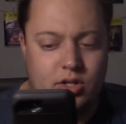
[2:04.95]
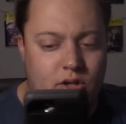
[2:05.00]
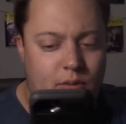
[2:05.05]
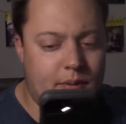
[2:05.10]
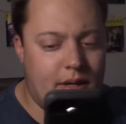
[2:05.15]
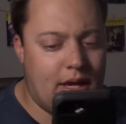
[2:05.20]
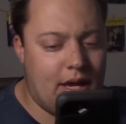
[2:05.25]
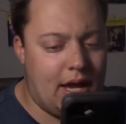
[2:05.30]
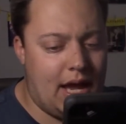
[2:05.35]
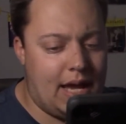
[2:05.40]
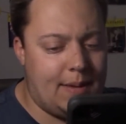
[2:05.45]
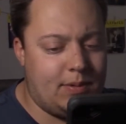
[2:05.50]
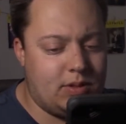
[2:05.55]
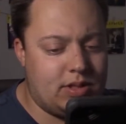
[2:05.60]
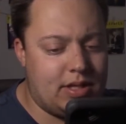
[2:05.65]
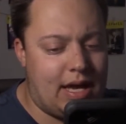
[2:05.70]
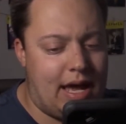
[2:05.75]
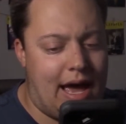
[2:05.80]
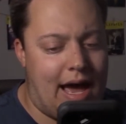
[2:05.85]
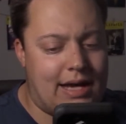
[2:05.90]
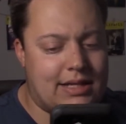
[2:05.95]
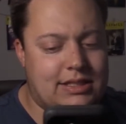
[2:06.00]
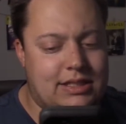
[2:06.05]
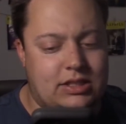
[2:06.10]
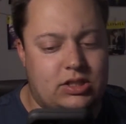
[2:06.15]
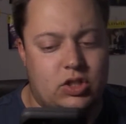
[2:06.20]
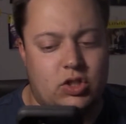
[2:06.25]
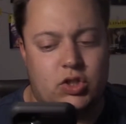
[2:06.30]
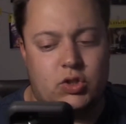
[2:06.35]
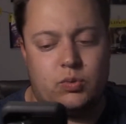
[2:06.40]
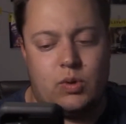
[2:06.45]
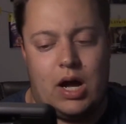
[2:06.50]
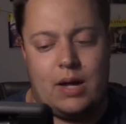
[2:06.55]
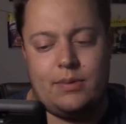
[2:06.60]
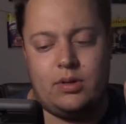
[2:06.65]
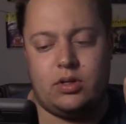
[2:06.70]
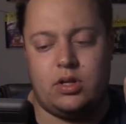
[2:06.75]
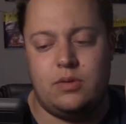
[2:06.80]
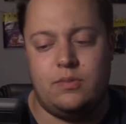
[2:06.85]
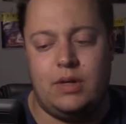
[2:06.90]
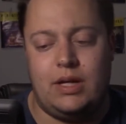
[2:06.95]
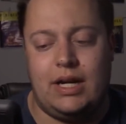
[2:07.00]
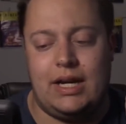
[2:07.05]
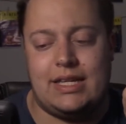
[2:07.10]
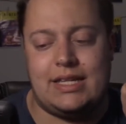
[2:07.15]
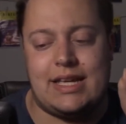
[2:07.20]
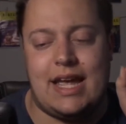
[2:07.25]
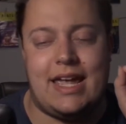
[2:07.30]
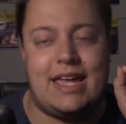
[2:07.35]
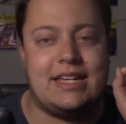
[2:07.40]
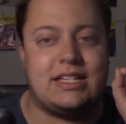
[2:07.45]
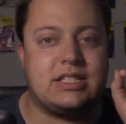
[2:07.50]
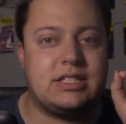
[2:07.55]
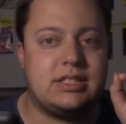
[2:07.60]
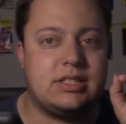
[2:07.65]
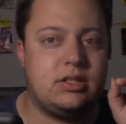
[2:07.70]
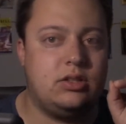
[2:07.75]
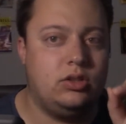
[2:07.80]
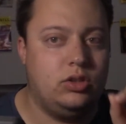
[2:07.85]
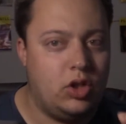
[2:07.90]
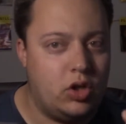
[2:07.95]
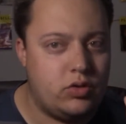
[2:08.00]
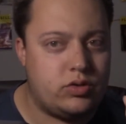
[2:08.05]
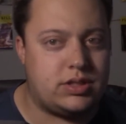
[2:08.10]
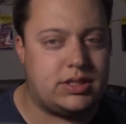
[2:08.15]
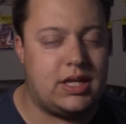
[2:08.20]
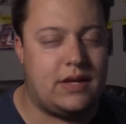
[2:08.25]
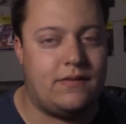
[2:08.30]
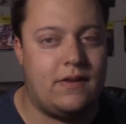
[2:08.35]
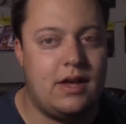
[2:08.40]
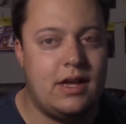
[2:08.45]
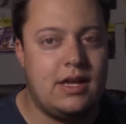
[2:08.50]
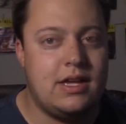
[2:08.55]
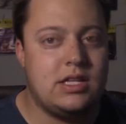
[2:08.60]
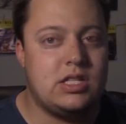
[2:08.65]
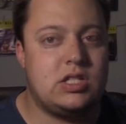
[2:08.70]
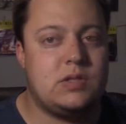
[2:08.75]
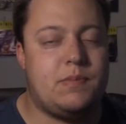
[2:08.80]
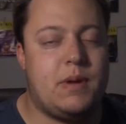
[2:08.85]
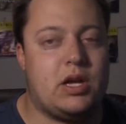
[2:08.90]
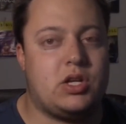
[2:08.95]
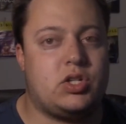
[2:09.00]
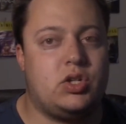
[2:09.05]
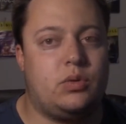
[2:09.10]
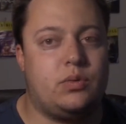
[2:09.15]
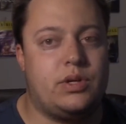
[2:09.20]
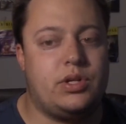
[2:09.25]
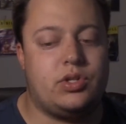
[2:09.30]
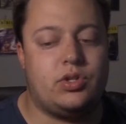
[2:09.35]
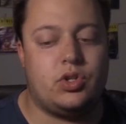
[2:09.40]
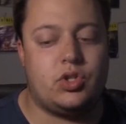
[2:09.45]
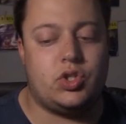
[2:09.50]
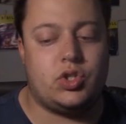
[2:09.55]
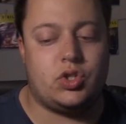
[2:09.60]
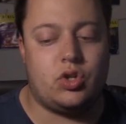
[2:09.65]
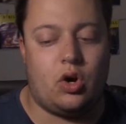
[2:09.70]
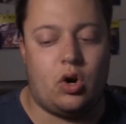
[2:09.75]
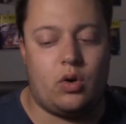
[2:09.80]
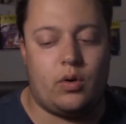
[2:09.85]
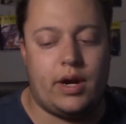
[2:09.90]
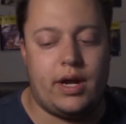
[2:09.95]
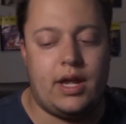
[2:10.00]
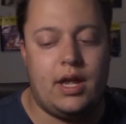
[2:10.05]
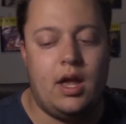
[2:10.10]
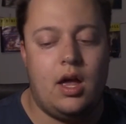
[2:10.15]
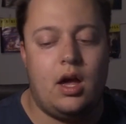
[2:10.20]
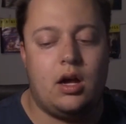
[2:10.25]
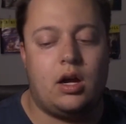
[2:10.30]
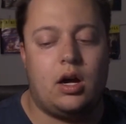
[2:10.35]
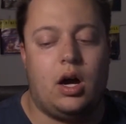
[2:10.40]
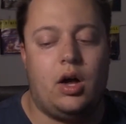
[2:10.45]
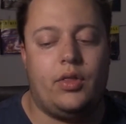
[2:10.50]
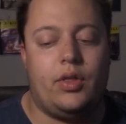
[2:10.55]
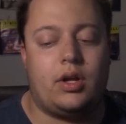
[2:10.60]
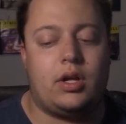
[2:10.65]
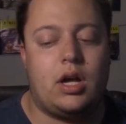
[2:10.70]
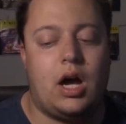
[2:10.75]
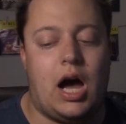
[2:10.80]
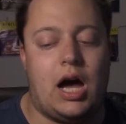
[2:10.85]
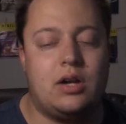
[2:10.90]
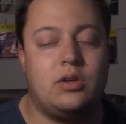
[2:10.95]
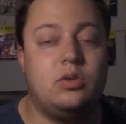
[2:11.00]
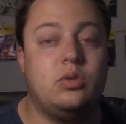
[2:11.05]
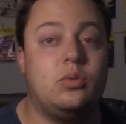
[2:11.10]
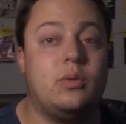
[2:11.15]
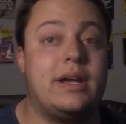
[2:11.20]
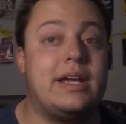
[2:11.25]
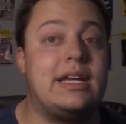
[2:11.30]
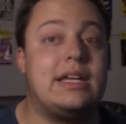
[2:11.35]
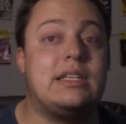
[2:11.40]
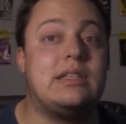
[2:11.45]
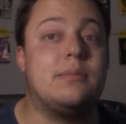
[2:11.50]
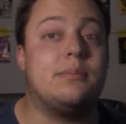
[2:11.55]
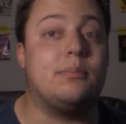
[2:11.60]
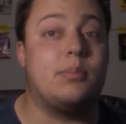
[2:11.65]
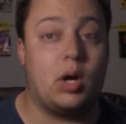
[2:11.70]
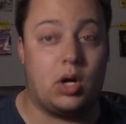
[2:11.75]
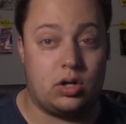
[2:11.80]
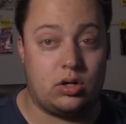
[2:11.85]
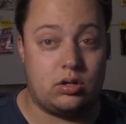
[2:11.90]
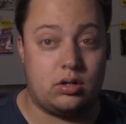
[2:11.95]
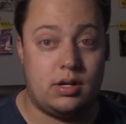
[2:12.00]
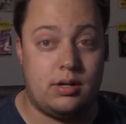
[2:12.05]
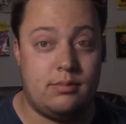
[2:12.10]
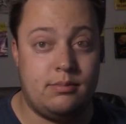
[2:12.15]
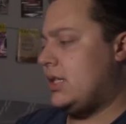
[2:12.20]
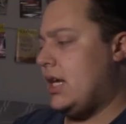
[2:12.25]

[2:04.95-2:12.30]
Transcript: you'll be able to access the Swablu Community Day exclusive special research story called The Cotton Winged Bird.